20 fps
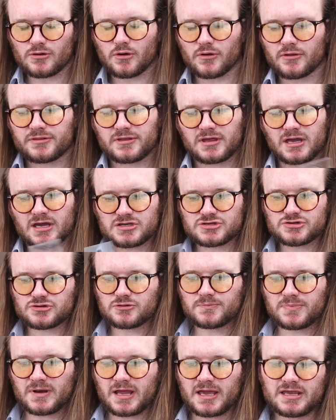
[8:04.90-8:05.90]
not the actual
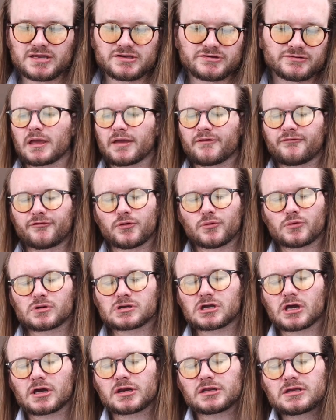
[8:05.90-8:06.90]
blade. If you are
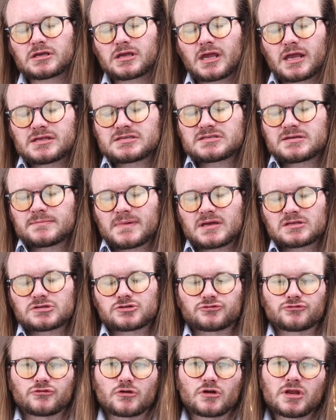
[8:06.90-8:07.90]
cutting against a
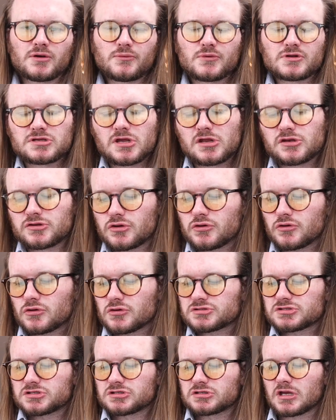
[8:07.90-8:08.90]
metal ruler, which I do
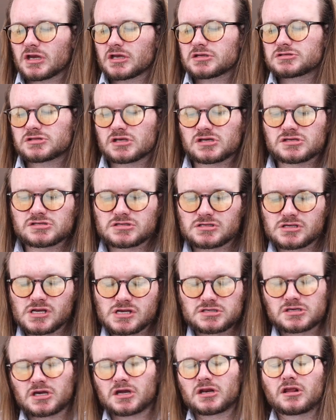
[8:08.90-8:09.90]
not suggest, I
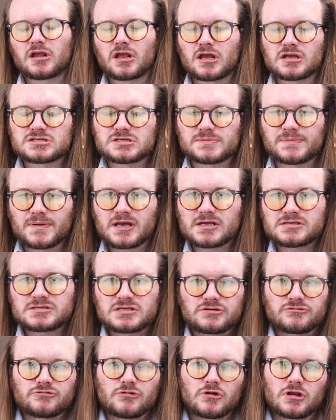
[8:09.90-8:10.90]
suggest cutting against a
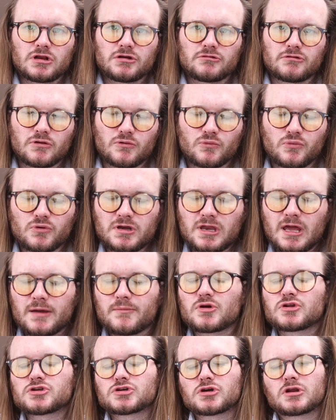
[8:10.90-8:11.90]
plastic ruler. It will
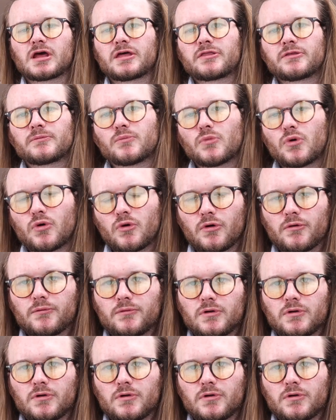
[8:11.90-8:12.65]
damage your leather more.